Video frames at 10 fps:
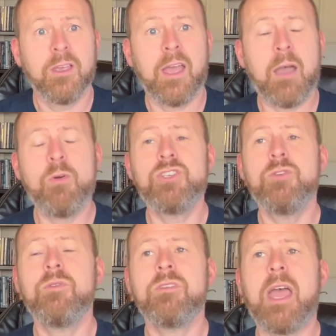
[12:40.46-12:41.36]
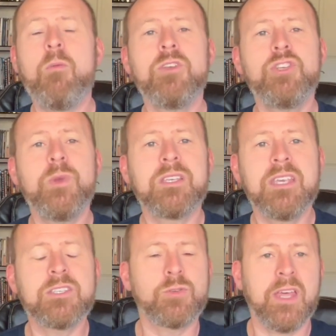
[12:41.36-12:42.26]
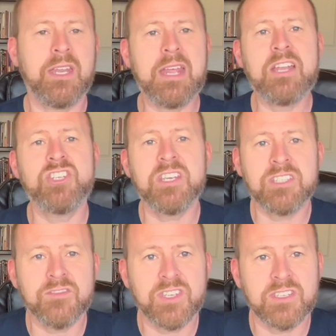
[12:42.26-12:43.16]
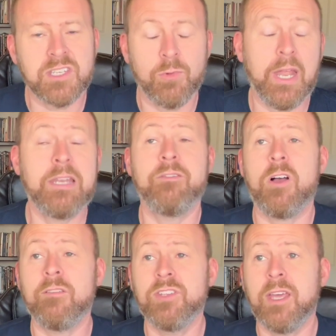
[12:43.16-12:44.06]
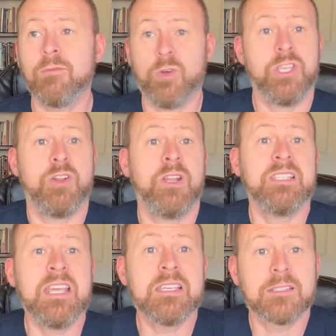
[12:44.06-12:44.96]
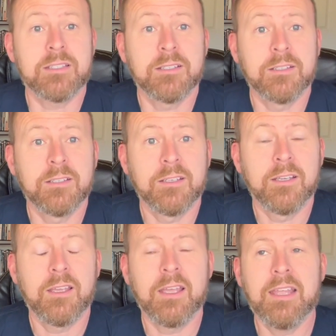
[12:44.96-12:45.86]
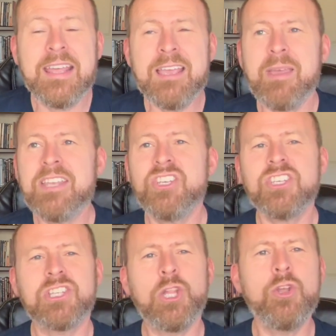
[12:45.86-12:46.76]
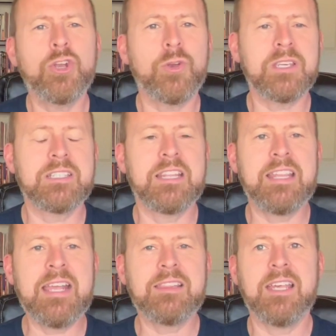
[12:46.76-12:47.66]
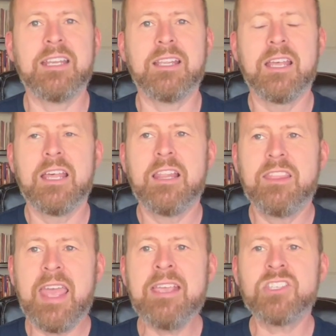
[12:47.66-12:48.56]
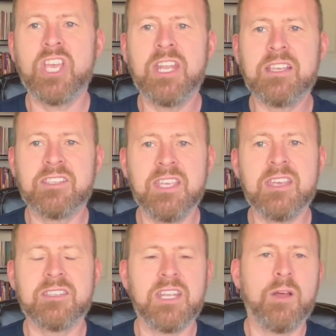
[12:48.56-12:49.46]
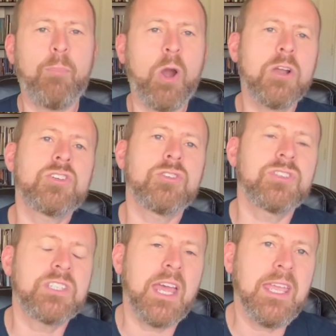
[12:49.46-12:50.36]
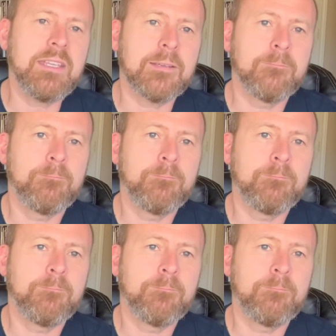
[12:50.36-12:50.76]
How would you exist without a digestive system? Well, it hadn't evolved yet. Well, you don't exist. It's just ludicrous to think that things can exist in a partial state.